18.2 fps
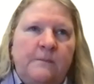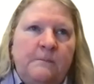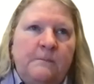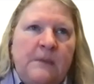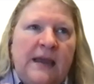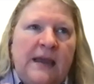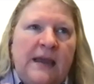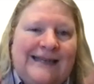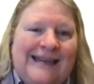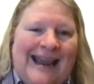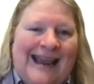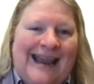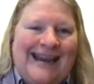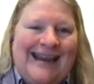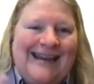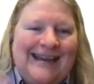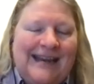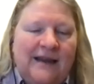
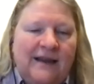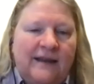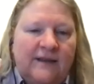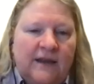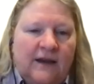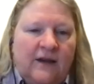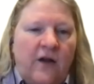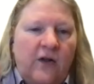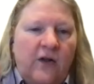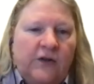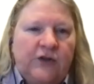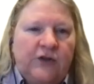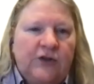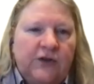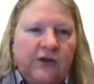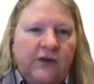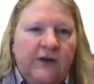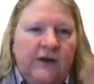maintaining the
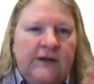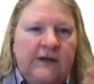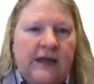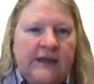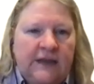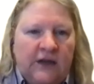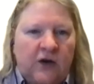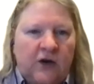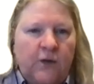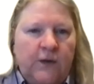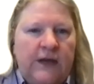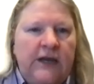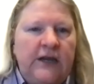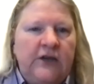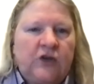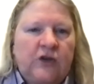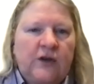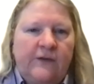culture and the
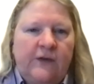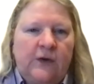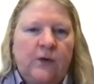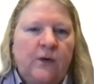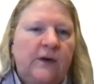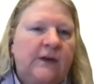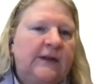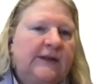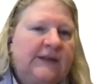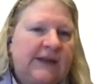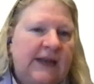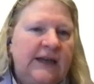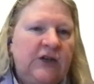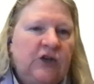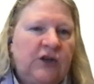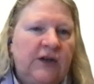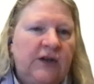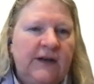cohesion of an
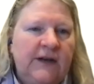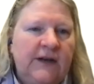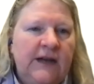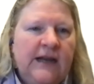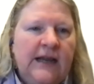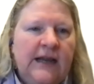organization